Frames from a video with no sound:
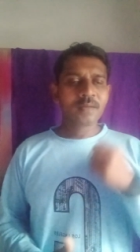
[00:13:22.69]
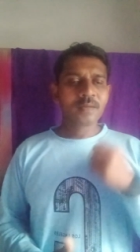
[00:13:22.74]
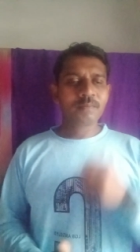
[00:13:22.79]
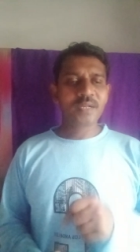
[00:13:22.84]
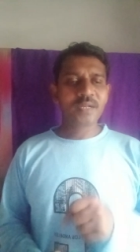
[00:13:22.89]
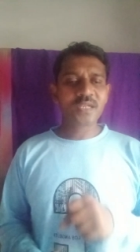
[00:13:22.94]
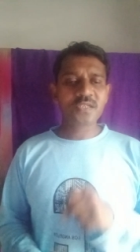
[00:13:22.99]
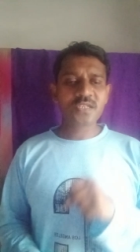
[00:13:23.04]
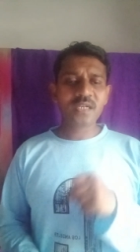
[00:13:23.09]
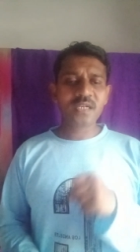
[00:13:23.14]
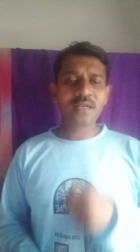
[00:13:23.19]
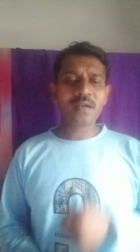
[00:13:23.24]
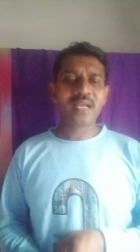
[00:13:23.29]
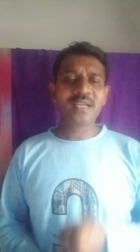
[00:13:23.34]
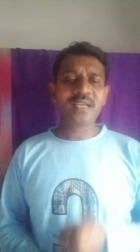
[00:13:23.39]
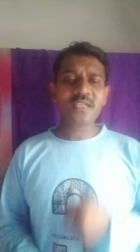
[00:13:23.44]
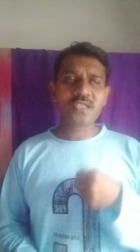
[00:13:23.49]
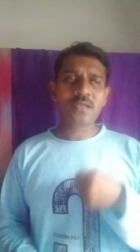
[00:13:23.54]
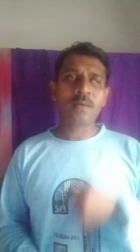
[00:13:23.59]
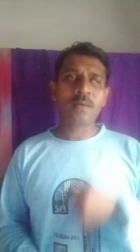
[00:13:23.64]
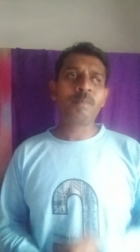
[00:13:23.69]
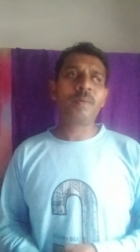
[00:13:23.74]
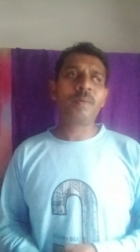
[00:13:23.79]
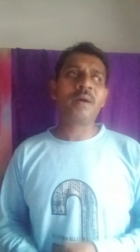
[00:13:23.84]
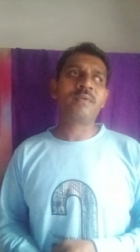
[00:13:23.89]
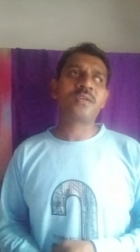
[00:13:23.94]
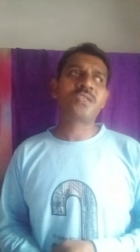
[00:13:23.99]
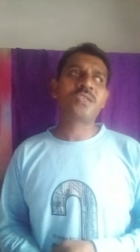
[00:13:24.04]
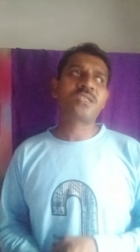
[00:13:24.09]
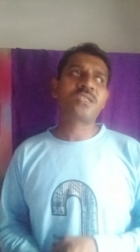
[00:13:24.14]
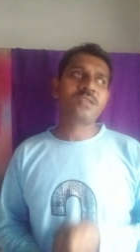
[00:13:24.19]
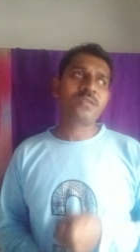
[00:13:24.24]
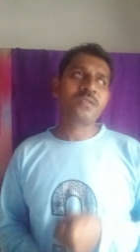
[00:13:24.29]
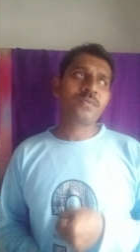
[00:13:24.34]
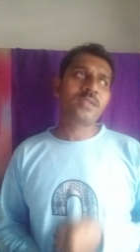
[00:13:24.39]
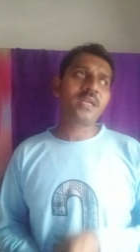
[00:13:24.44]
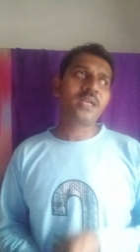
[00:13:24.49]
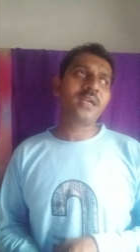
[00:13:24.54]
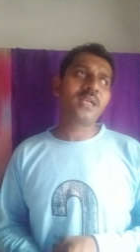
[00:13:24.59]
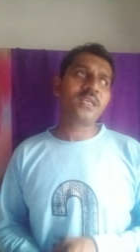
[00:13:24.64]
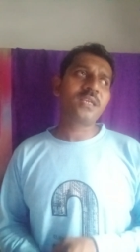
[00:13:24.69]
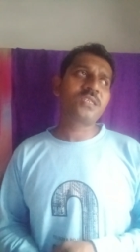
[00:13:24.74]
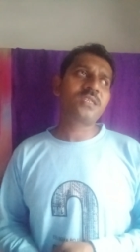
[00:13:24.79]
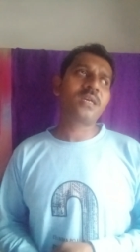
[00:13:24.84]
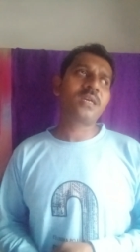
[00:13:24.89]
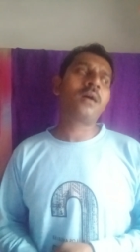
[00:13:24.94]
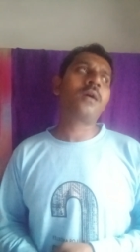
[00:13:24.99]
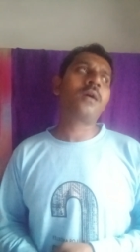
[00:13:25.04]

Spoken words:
president lies some powers, that is